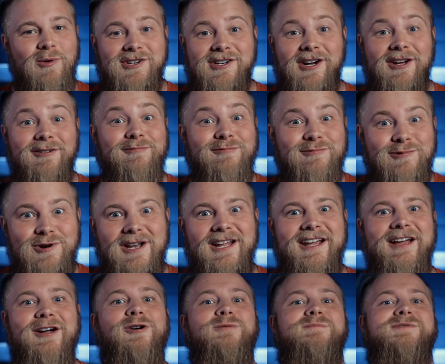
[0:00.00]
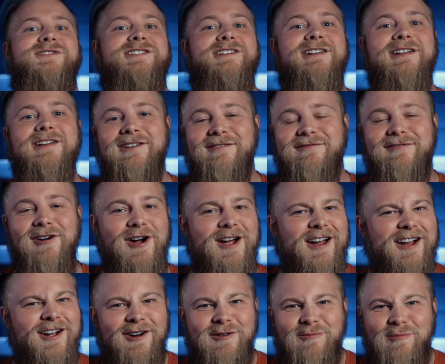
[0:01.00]
which kind of really helps solidify
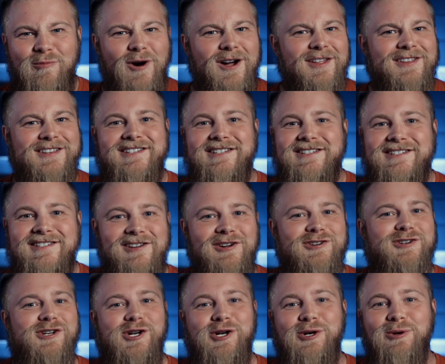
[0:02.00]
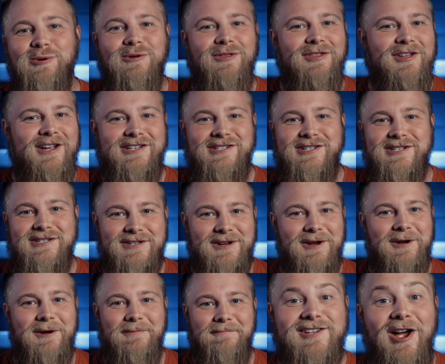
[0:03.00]
kind of why this is such a cool thing to
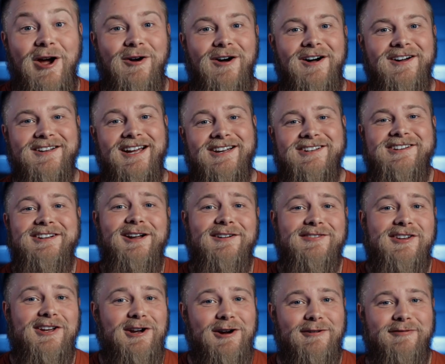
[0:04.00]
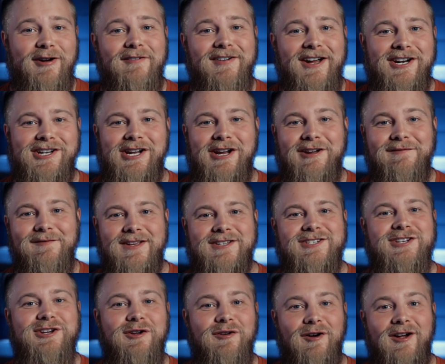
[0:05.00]
do. So I'd actually love to hear if I've actually
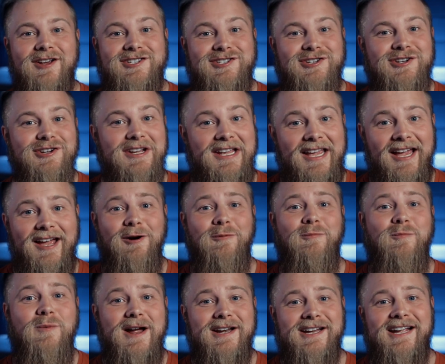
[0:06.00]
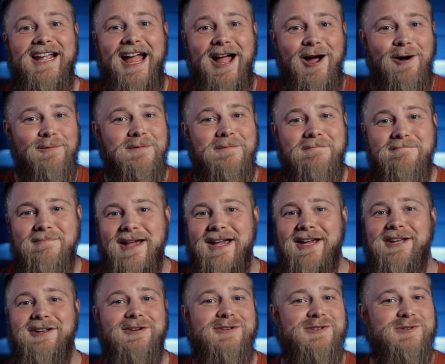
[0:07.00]
convinced you guys to get a wedding album
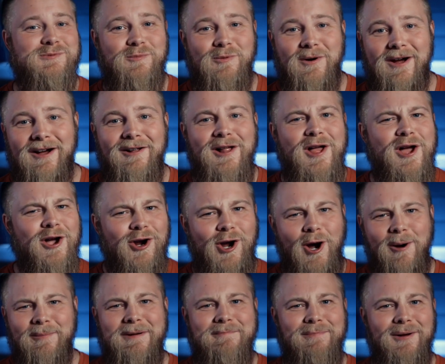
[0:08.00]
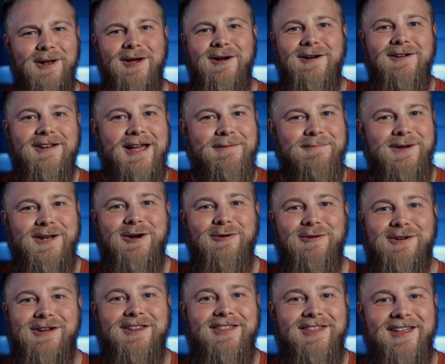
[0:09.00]
made as well. Comment below, let me know
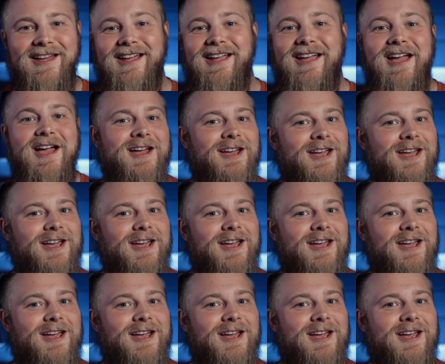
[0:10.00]
what you think.